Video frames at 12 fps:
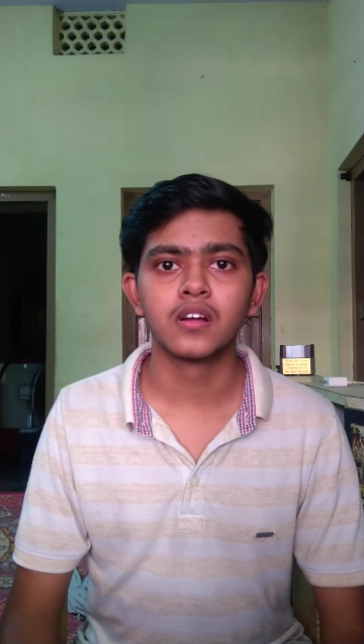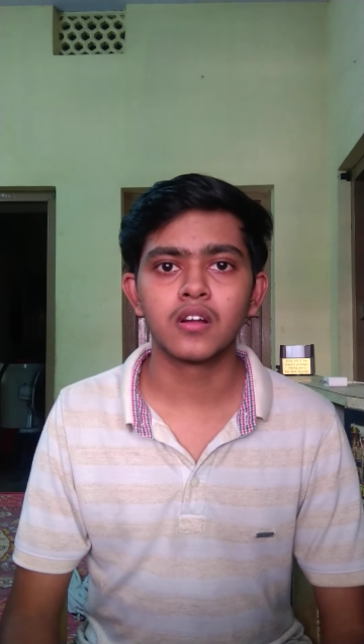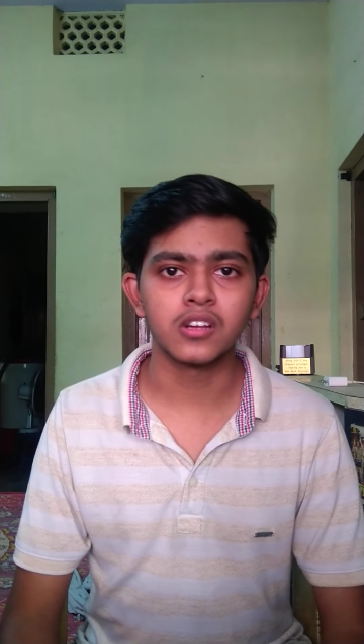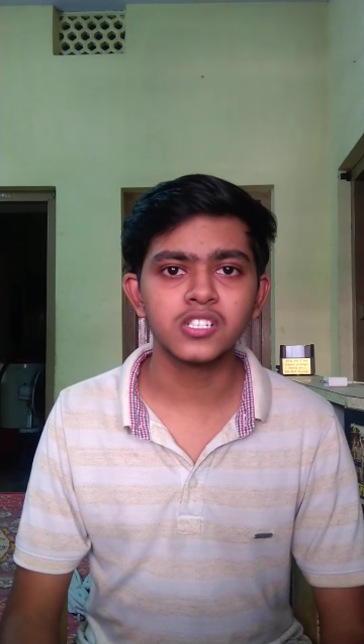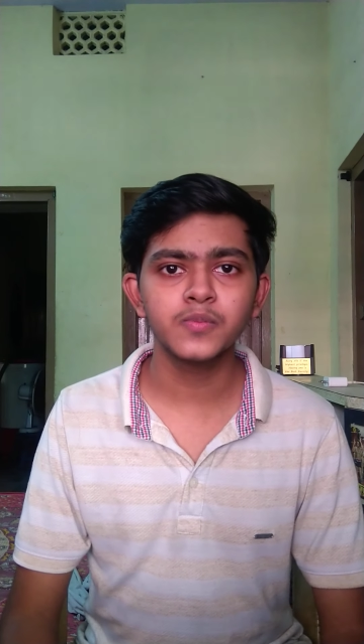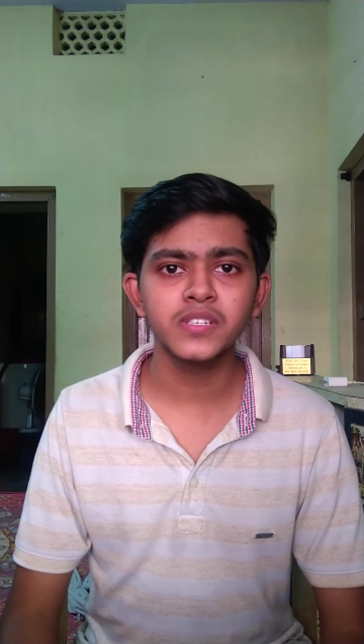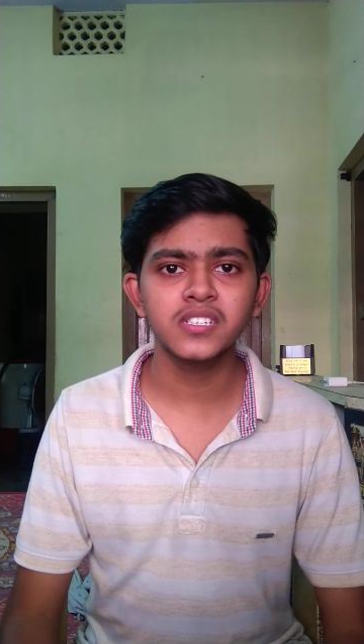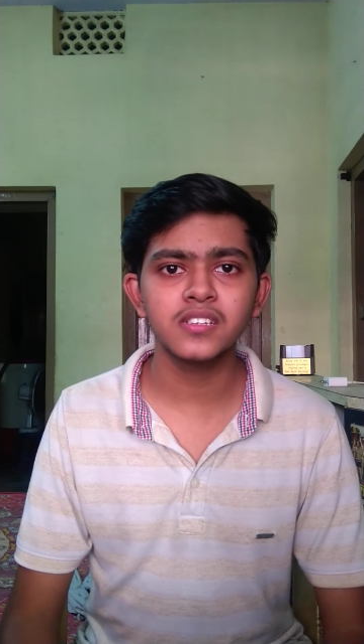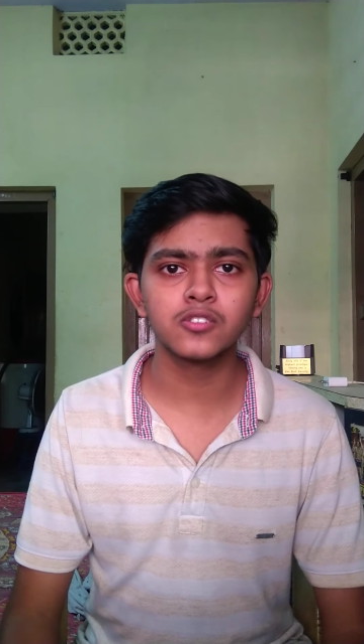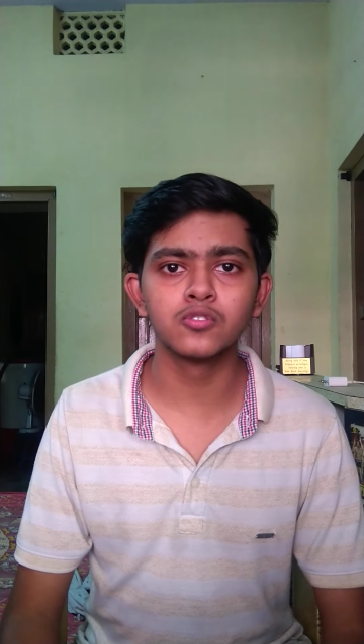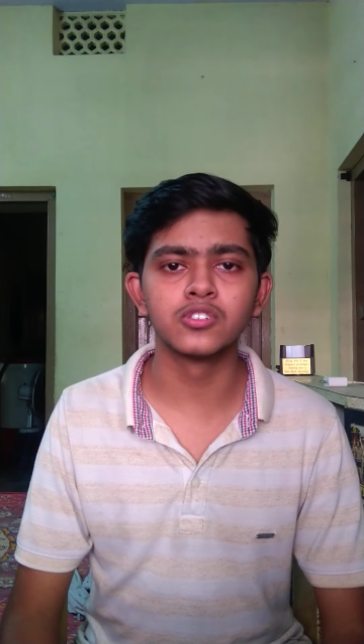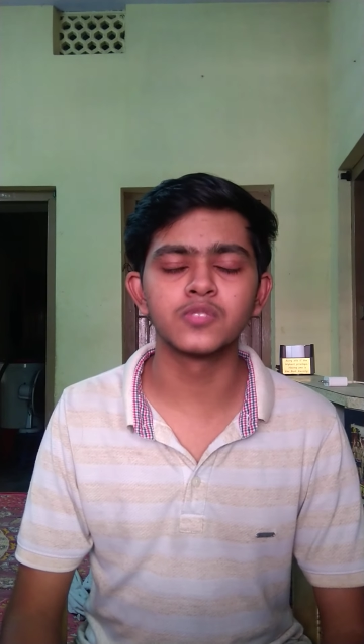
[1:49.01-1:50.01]

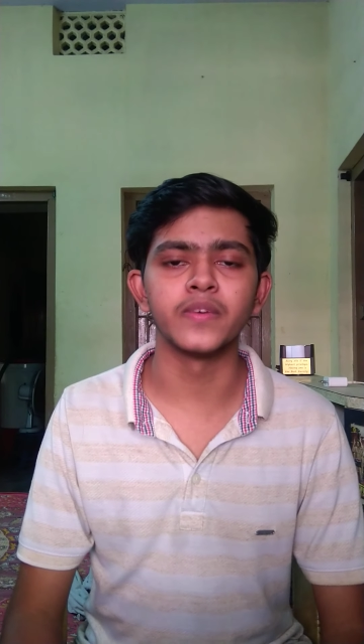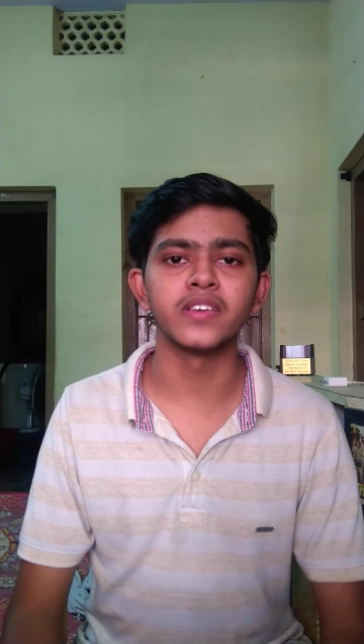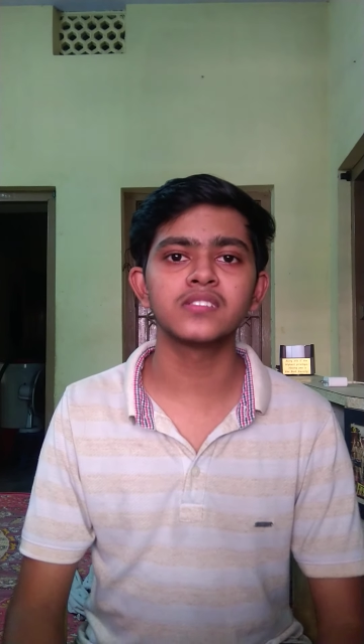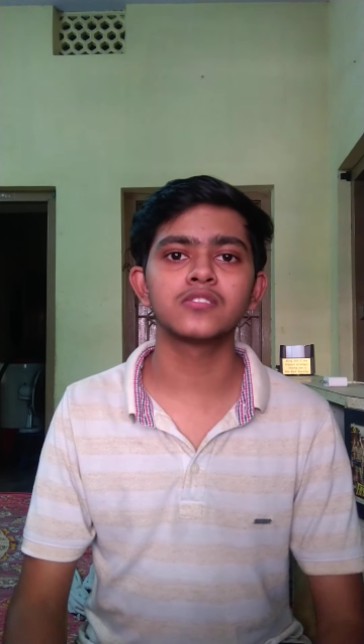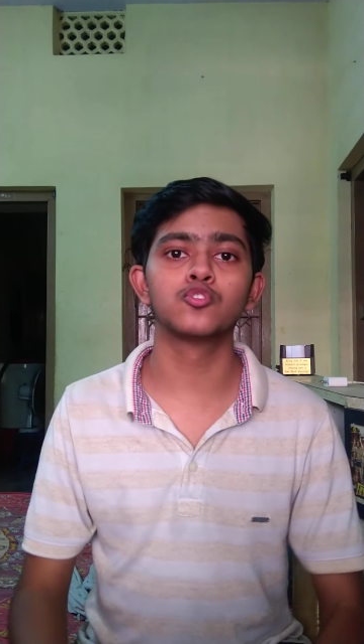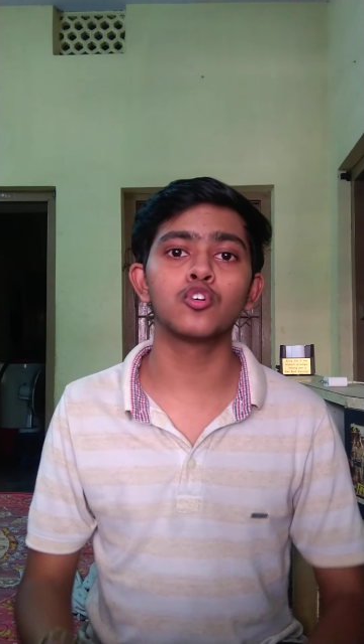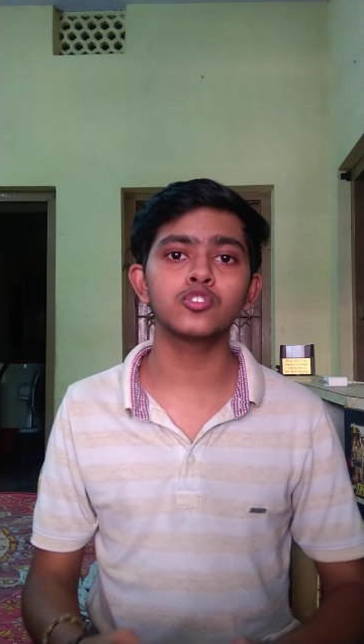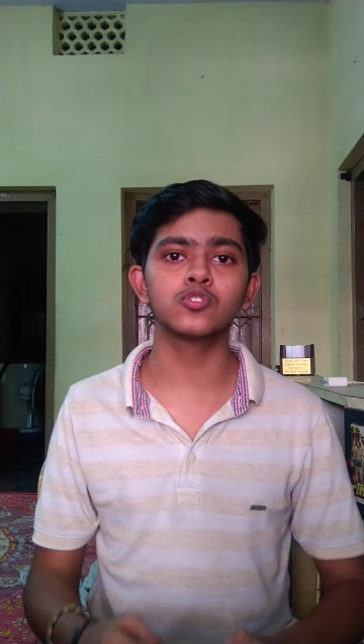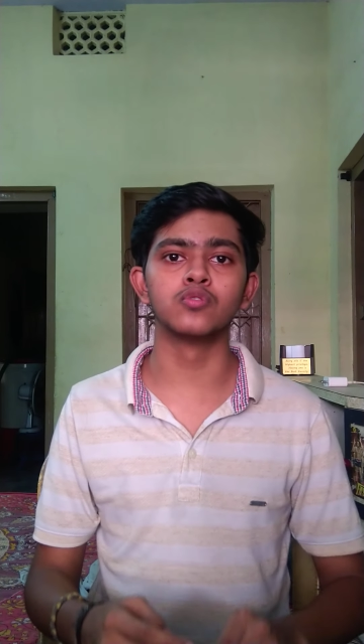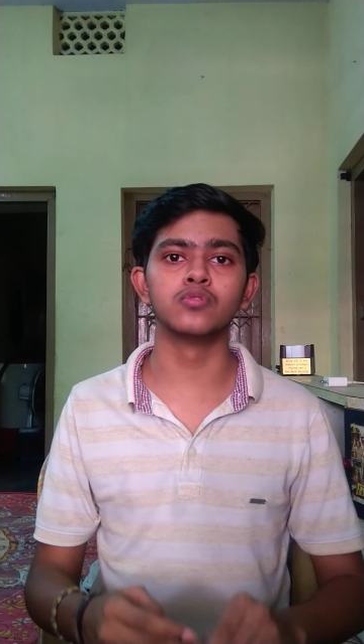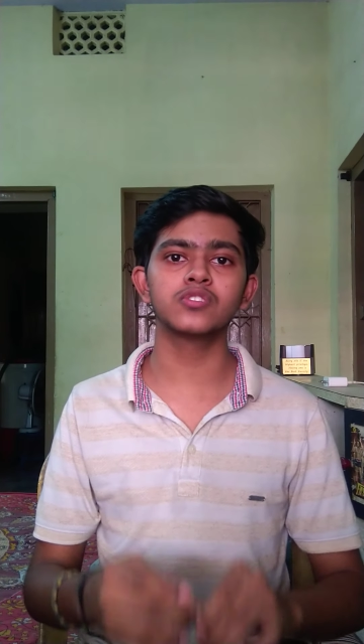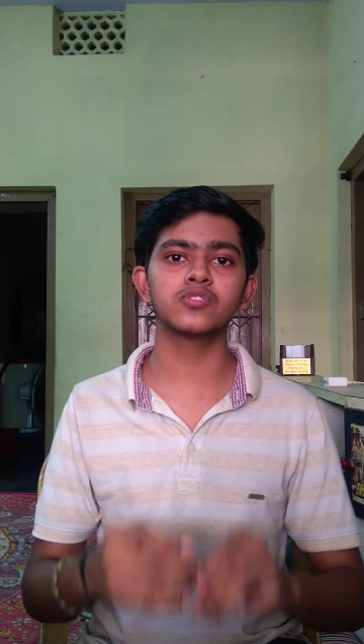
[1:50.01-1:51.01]
Conspicuous goods means those
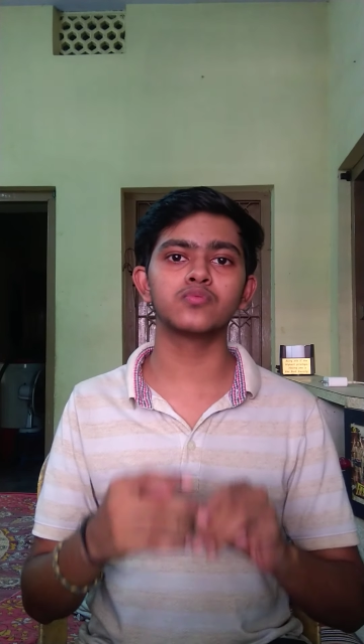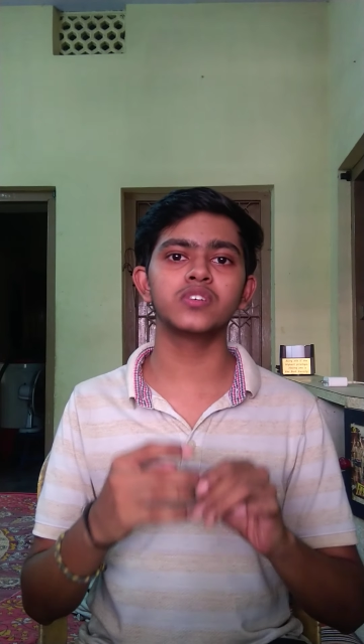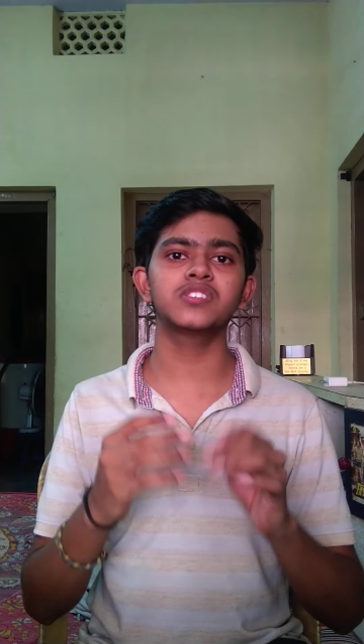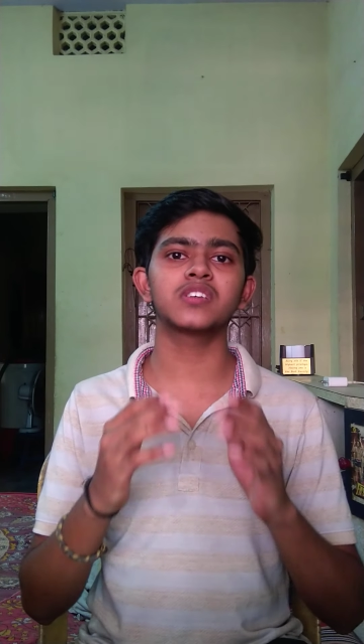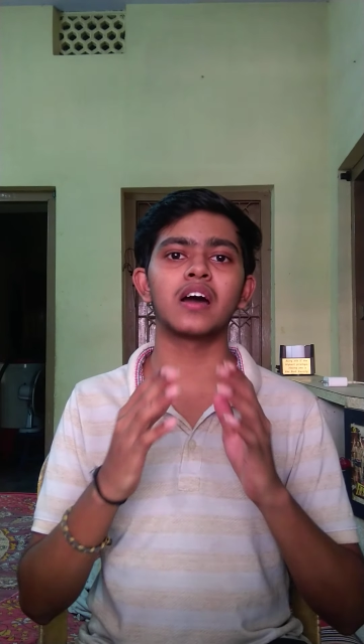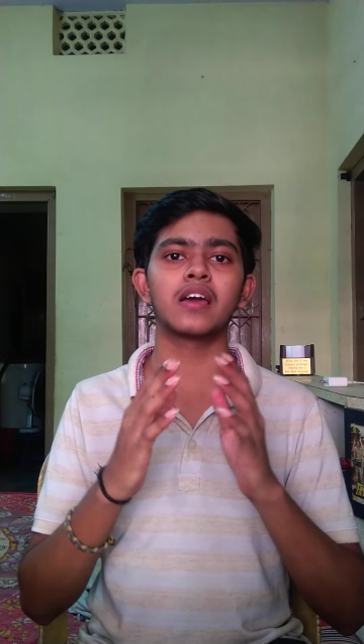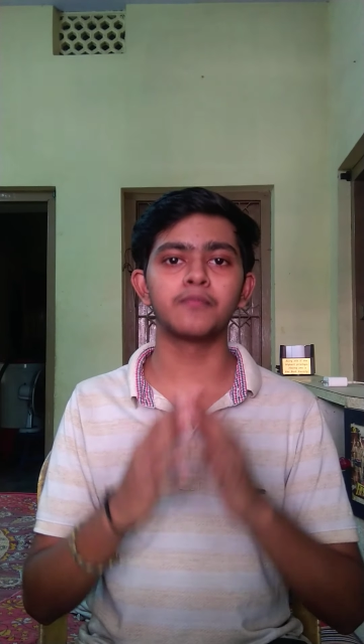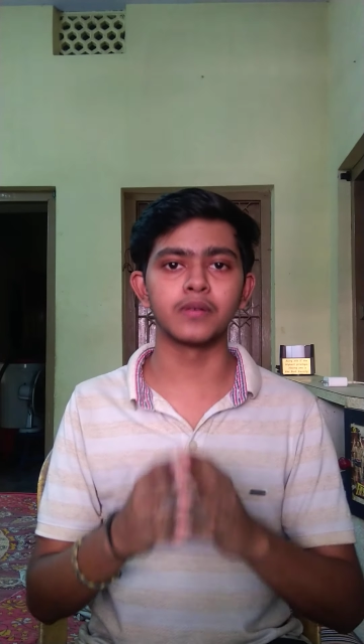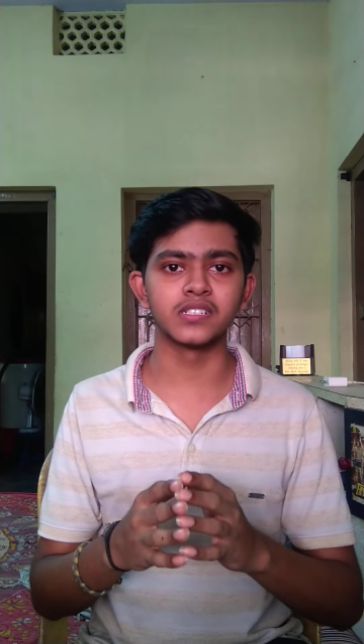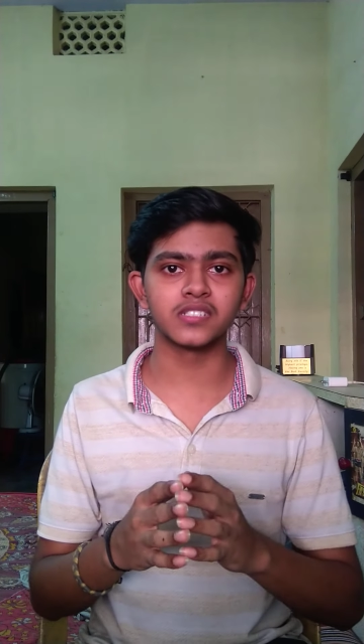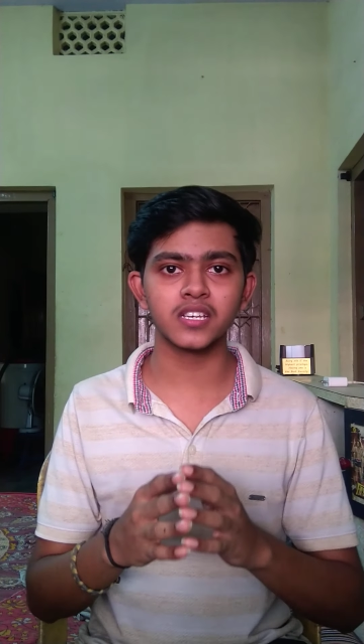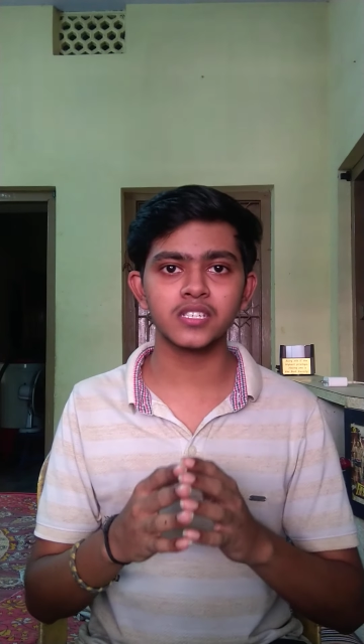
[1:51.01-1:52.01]
goods which are
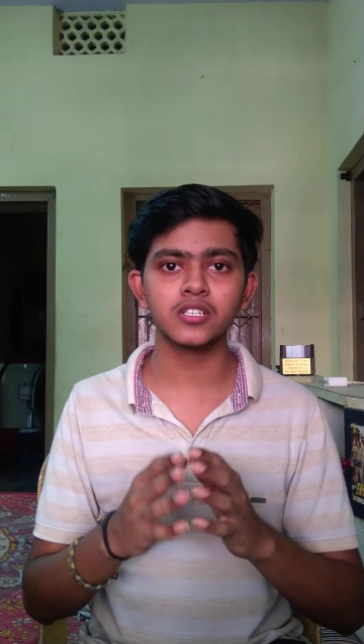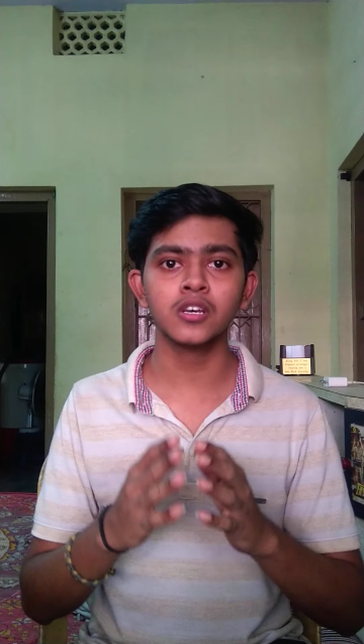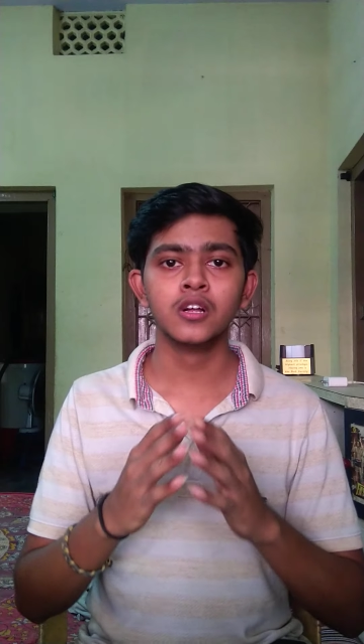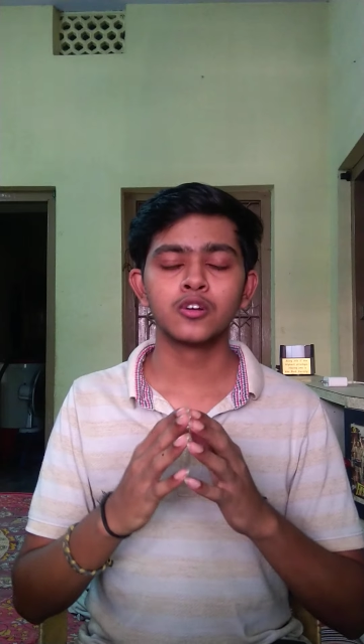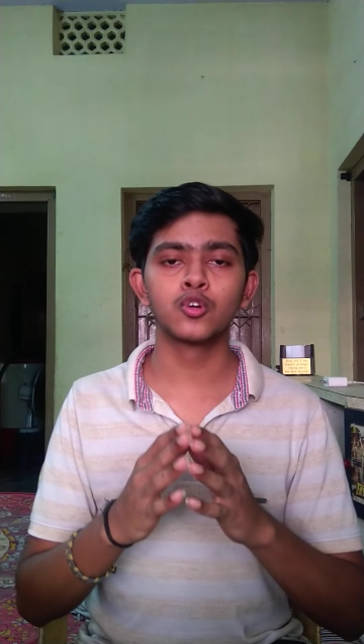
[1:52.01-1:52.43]
purchased